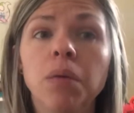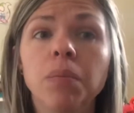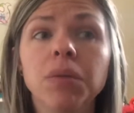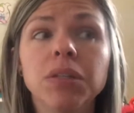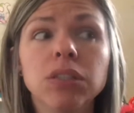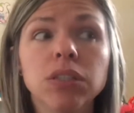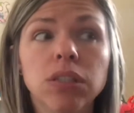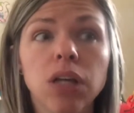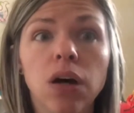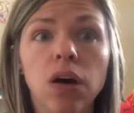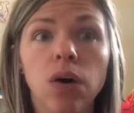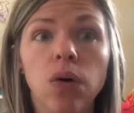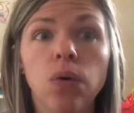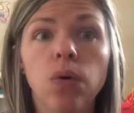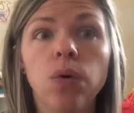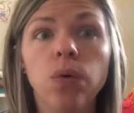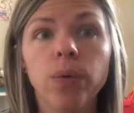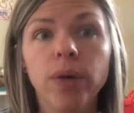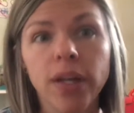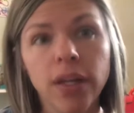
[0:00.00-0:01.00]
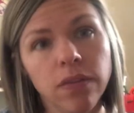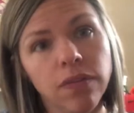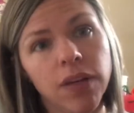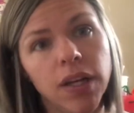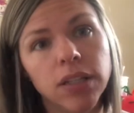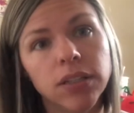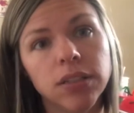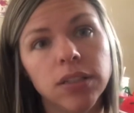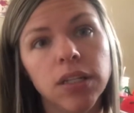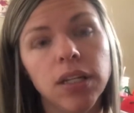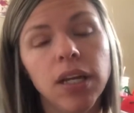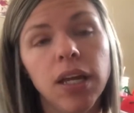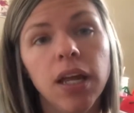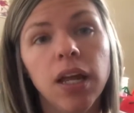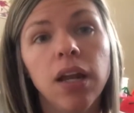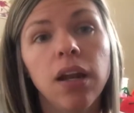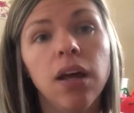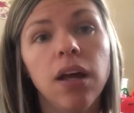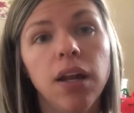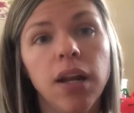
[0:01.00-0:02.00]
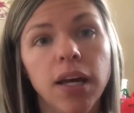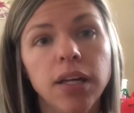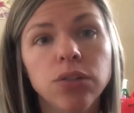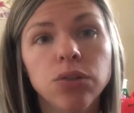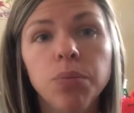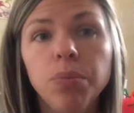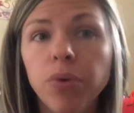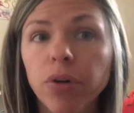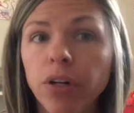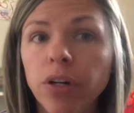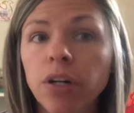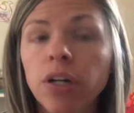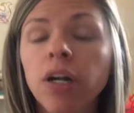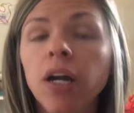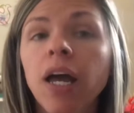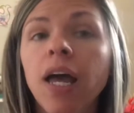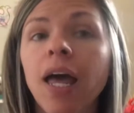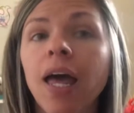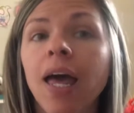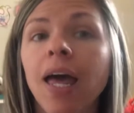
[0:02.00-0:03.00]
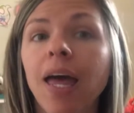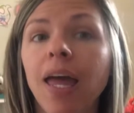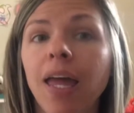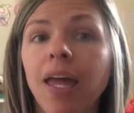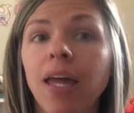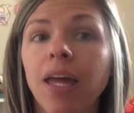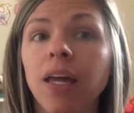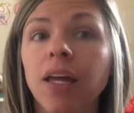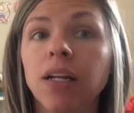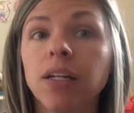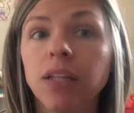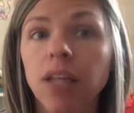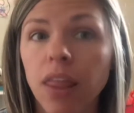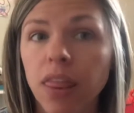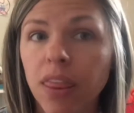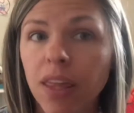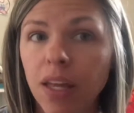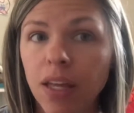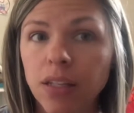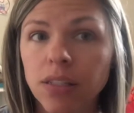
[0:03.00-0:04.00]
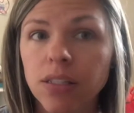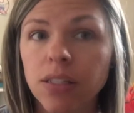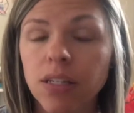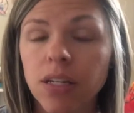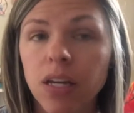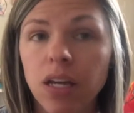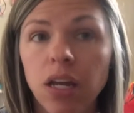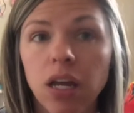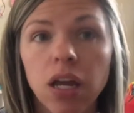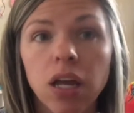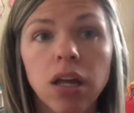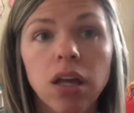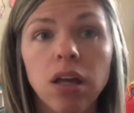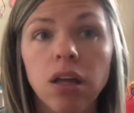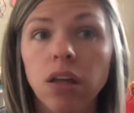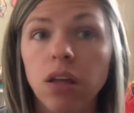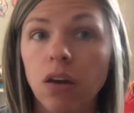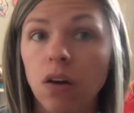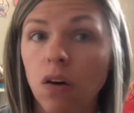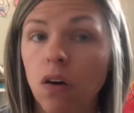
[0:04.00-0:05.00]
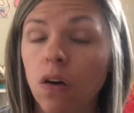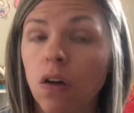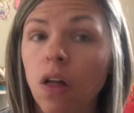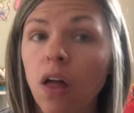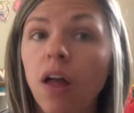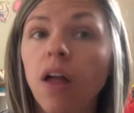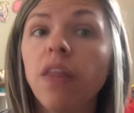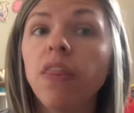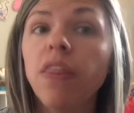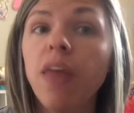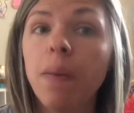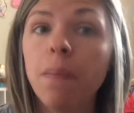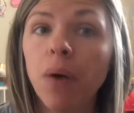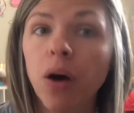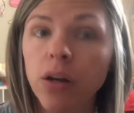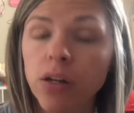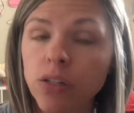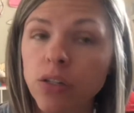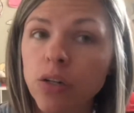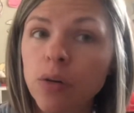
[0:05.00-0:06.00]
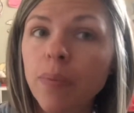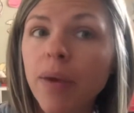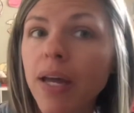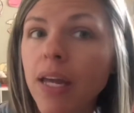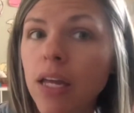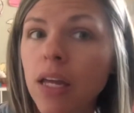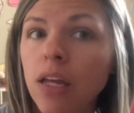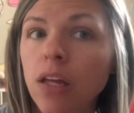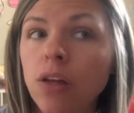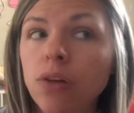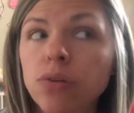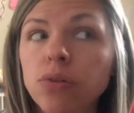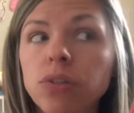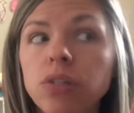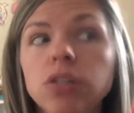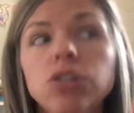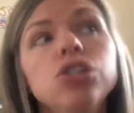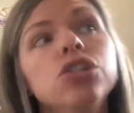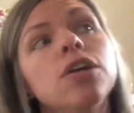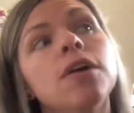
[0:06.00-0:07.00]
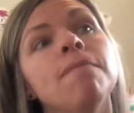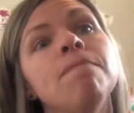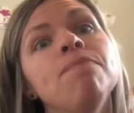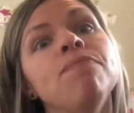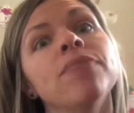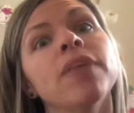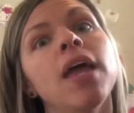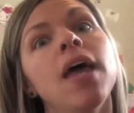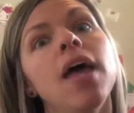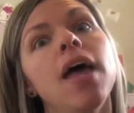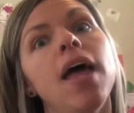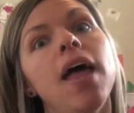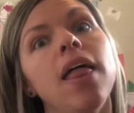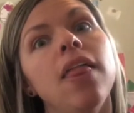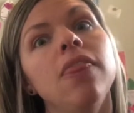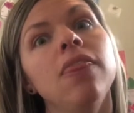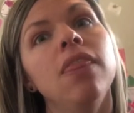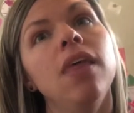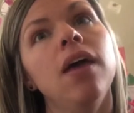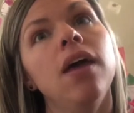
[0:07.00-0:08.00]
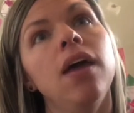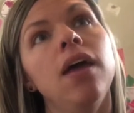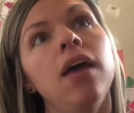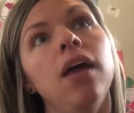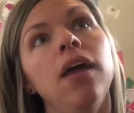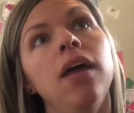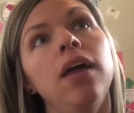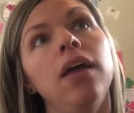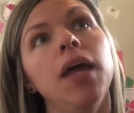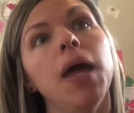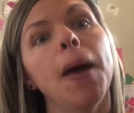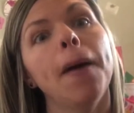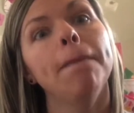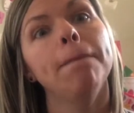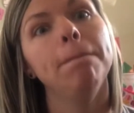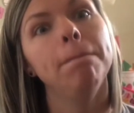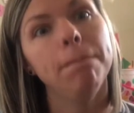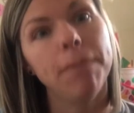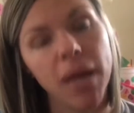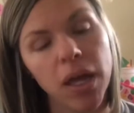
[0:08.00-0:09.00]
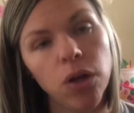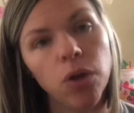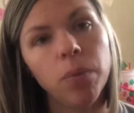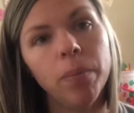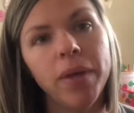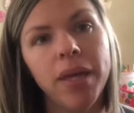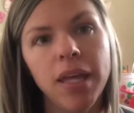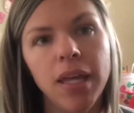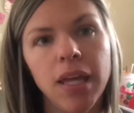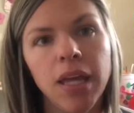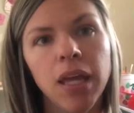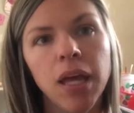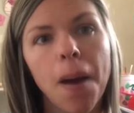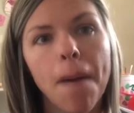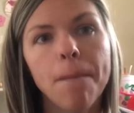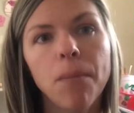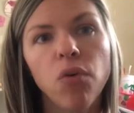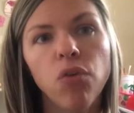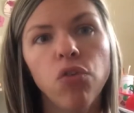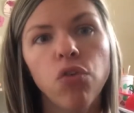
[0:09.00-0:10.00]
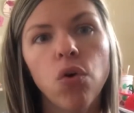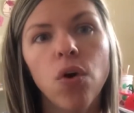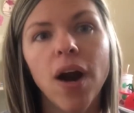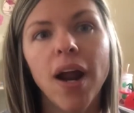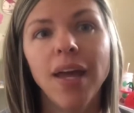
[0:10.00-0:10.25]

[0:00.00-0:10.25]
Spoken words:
So we invested in a nicer printer and the Insta Ink. Y'all, they monitor my ink usage, and they mail me ink before